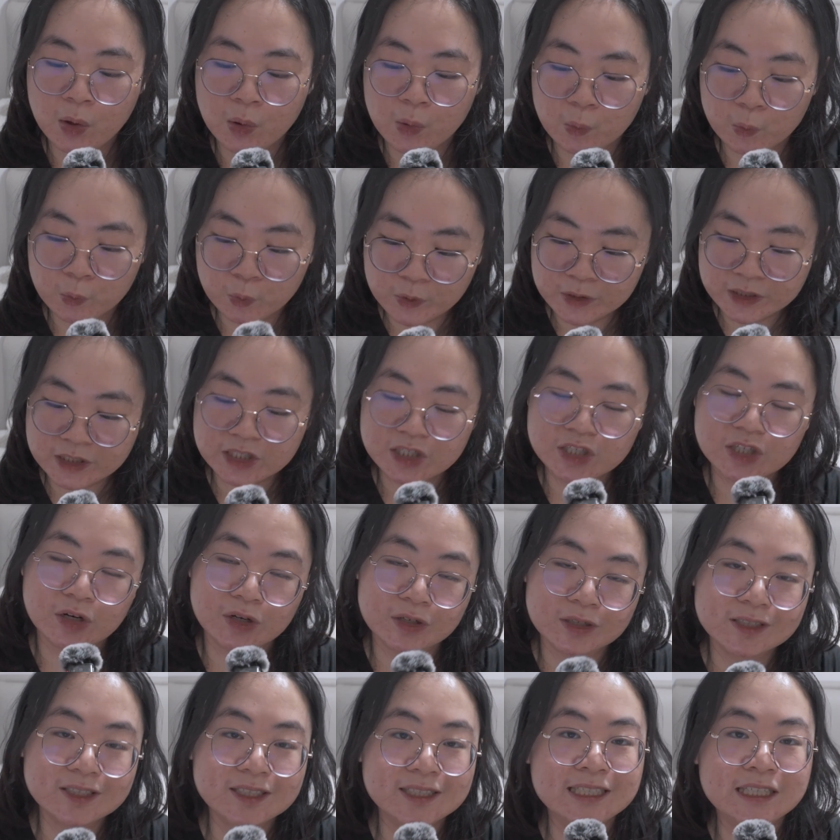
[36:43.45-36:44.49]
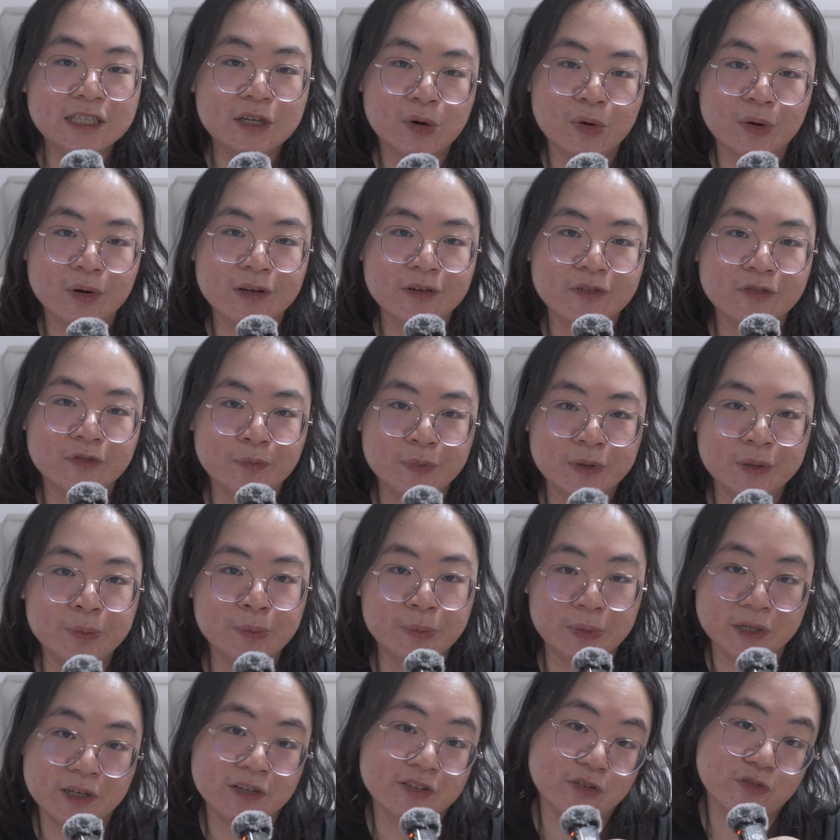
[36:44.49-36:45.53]
which honestly could have been
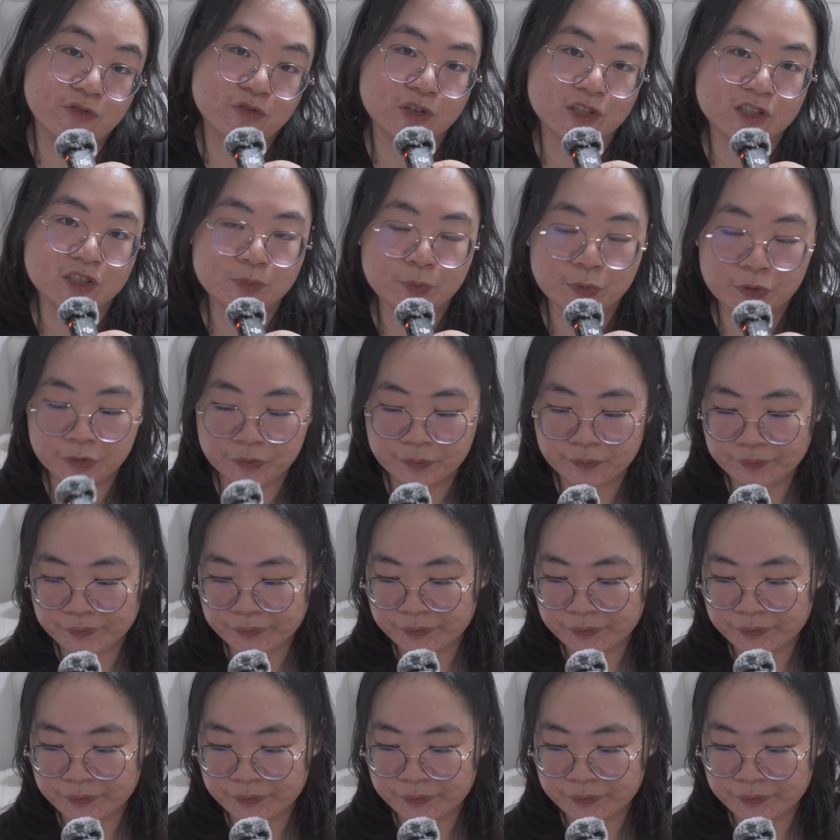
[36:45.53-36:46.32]
because of transport.